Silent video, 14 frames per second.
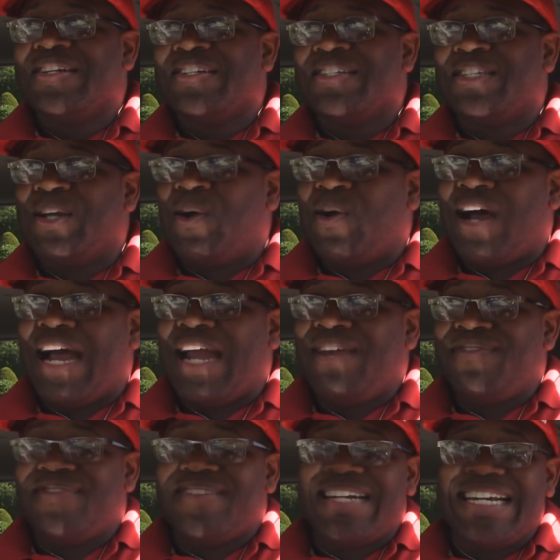So
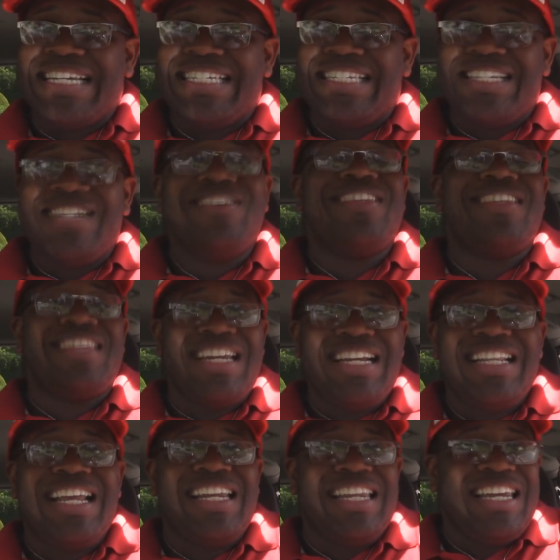I still think
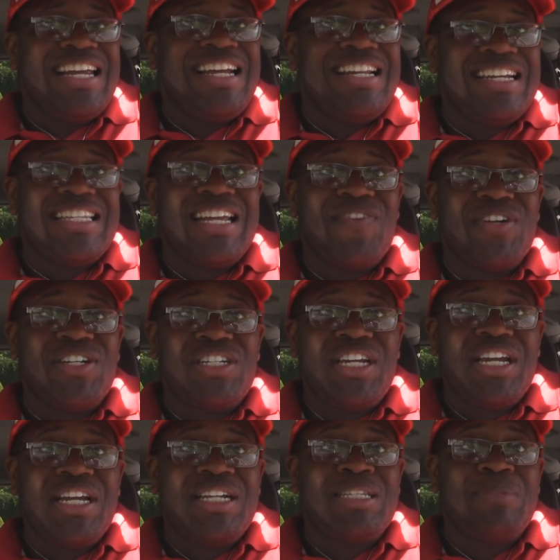that Leon does have a
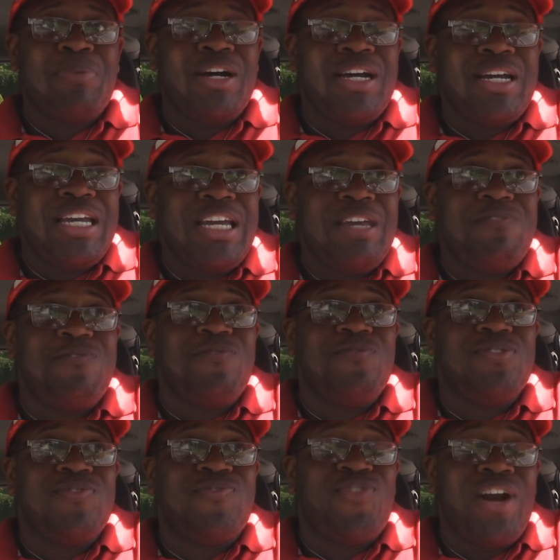chance, but if
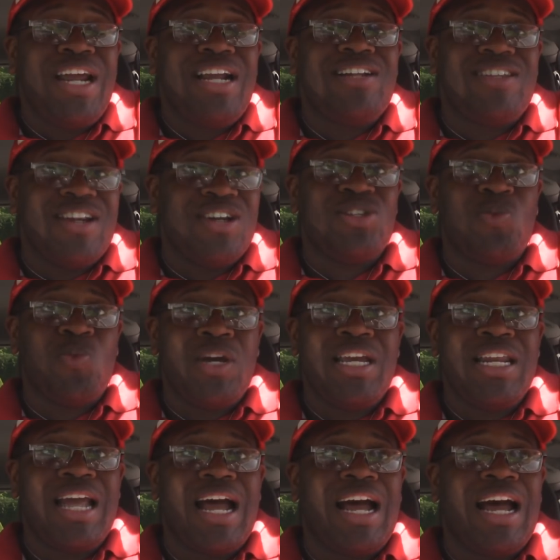Frank does
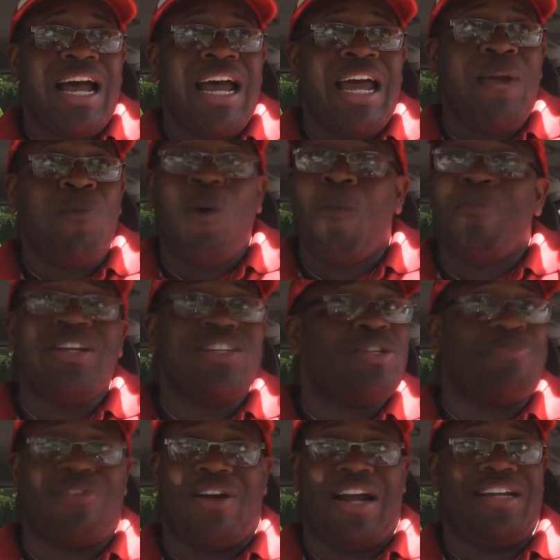win, I won't be
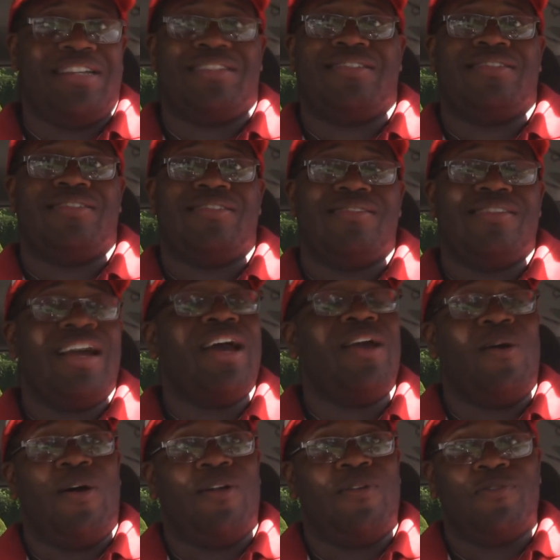surprised at
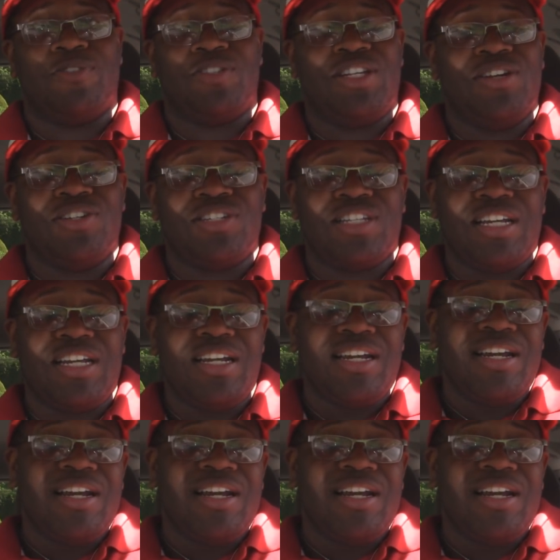all. Seriously.